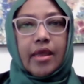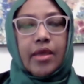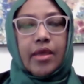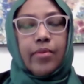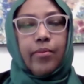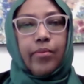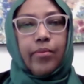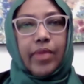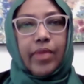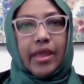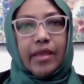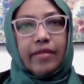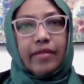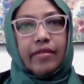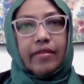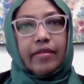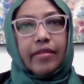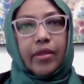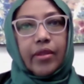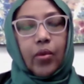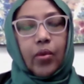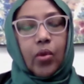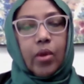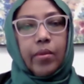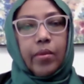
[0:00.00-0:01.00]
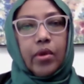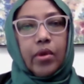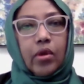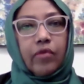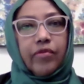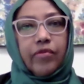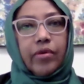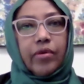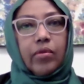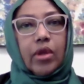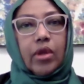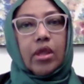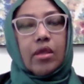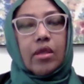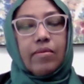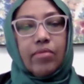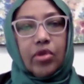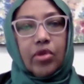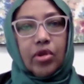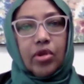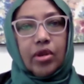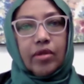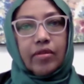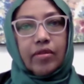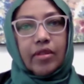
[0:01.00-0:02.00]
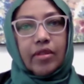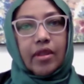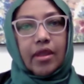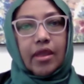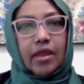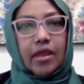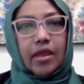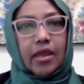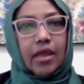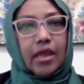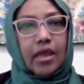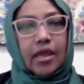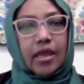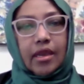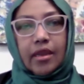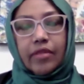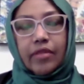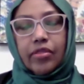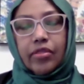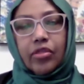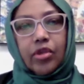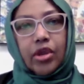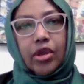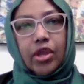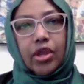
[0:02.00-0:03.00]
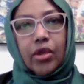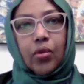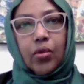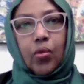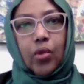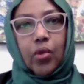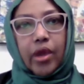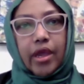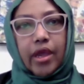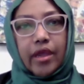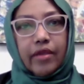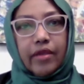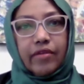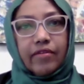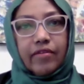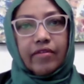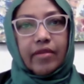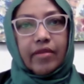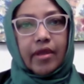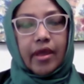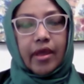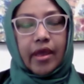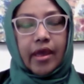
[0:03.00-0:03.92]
meet the women of our community in 3 ways.